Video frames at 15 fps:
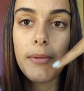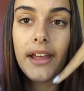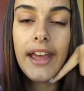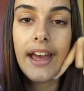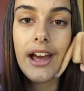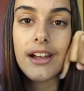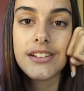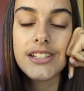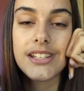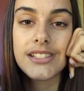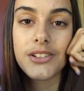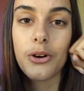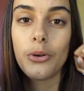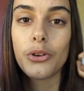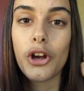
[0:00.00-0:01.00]
account, it's
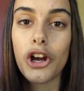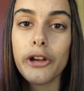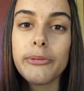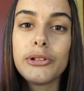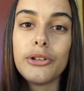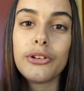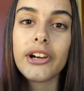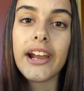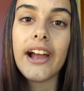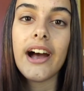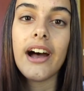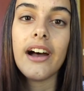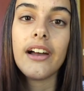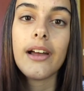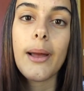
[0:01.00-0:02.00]
called Hope Gloria